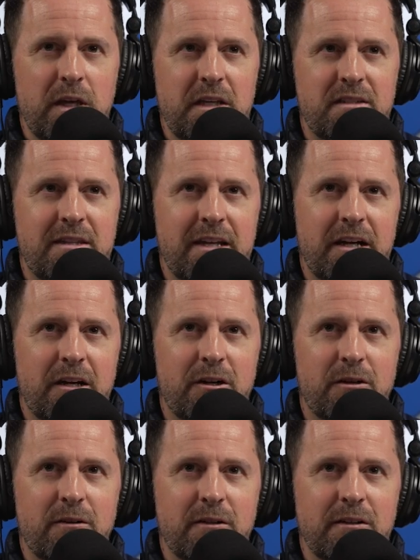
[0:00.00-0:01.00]
is
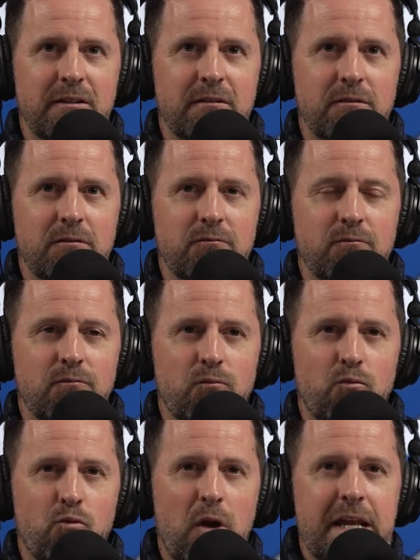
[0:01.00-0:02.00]
there
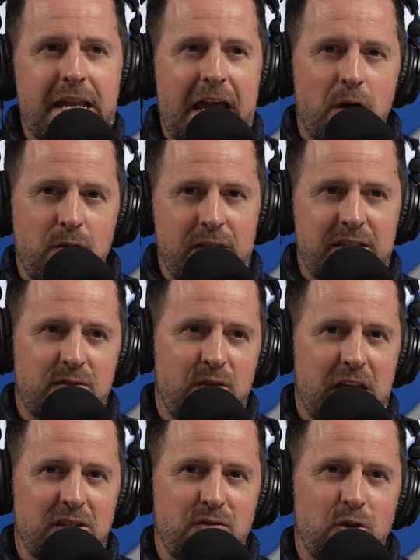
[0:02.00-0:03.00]
right now in this
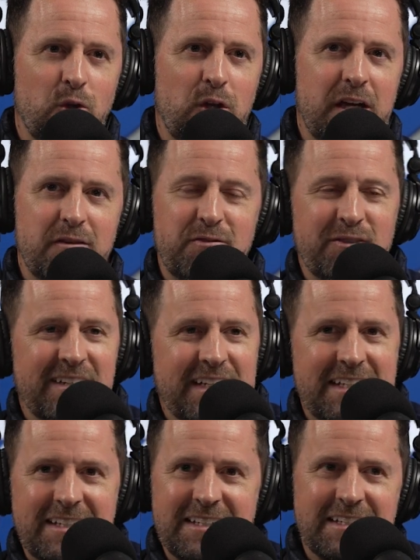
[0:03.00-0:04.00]
phase of your life,
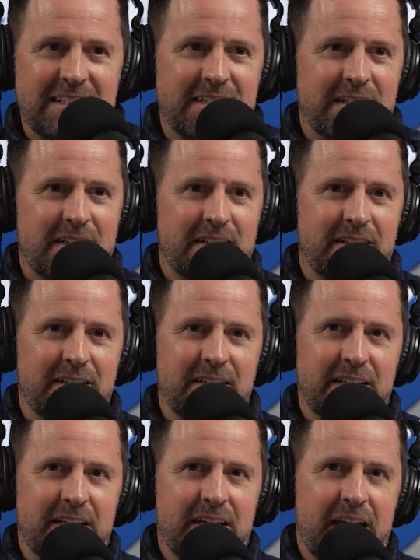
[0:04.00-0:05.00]
like
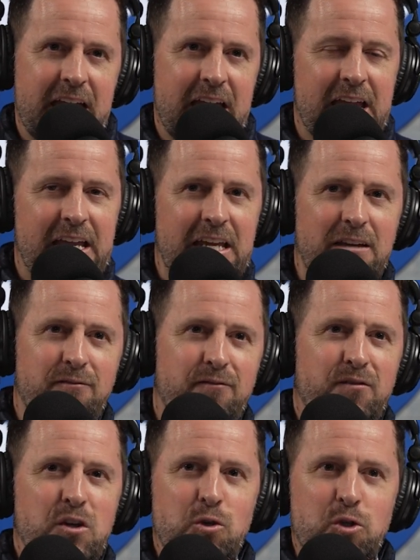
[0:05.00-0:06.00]
a
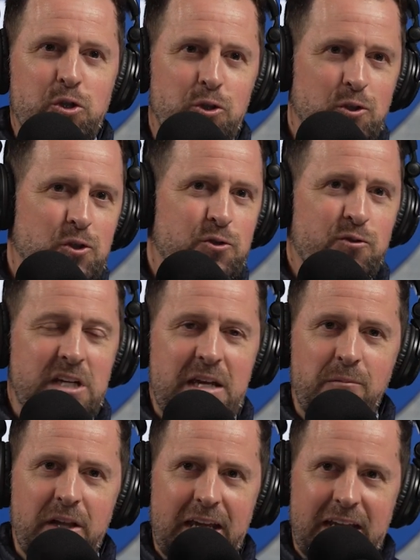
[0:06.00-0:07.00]
future
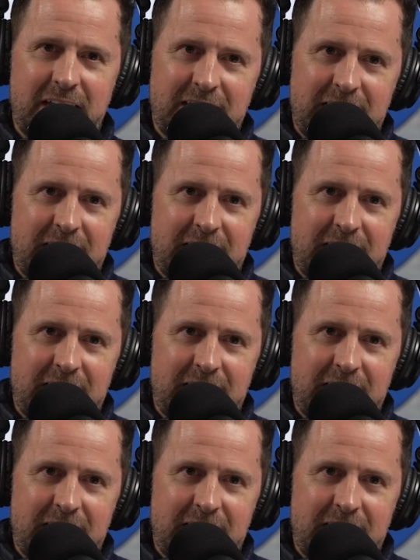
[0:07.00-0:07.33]
dream, like,